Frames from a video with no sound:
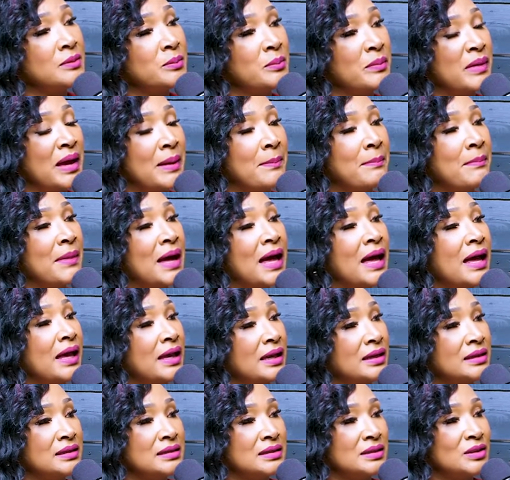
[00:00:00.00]
my
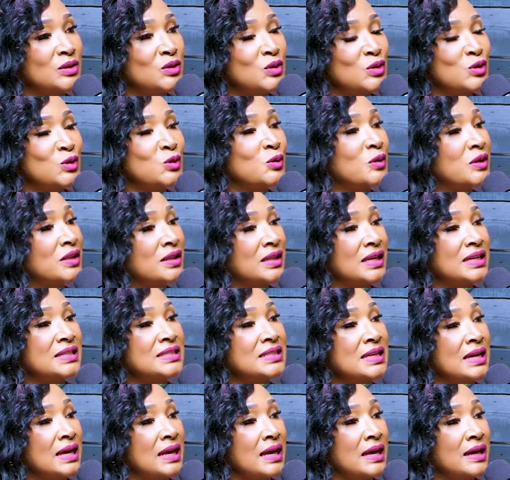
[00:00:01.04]
mind during that
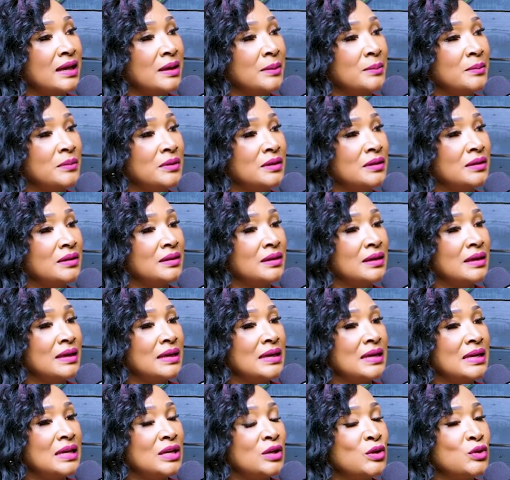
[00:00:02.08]
time,
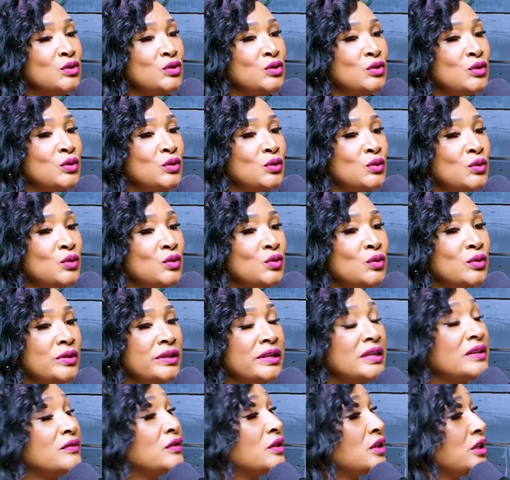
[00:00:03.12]
to
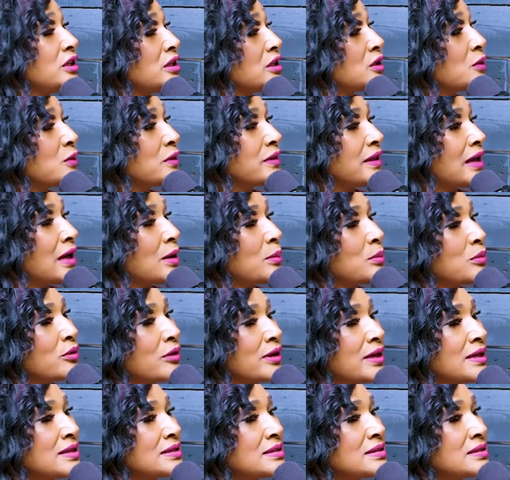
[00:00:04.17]
live a year without
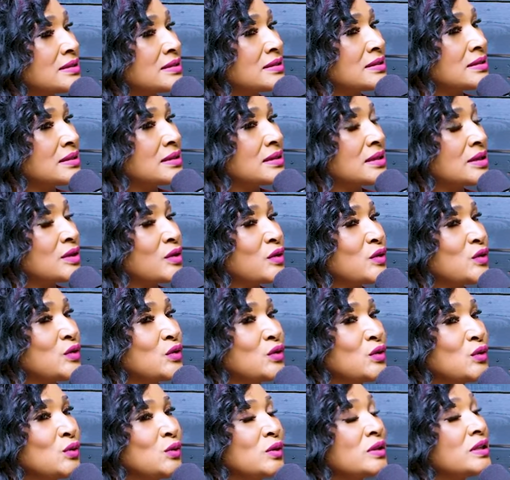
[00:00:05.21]
breasts,
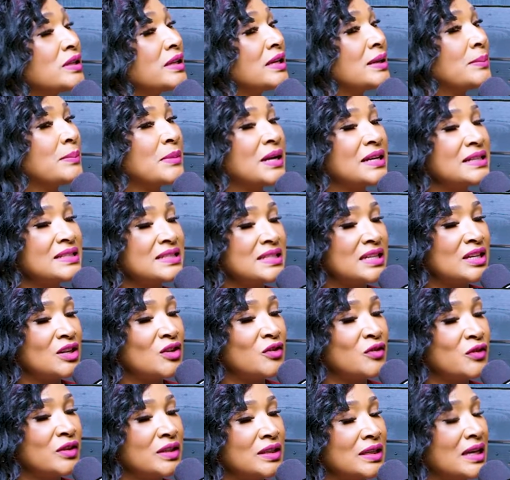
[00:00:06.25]
to look at
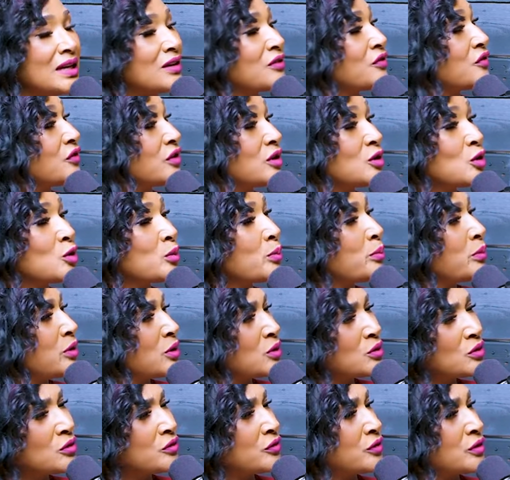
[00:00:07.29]
myself and not feel
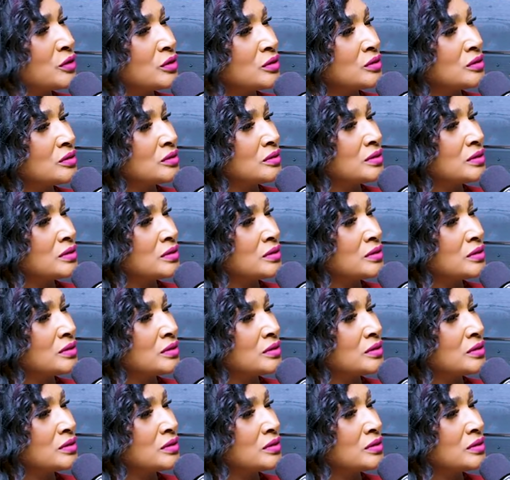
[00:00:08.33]
beautiful,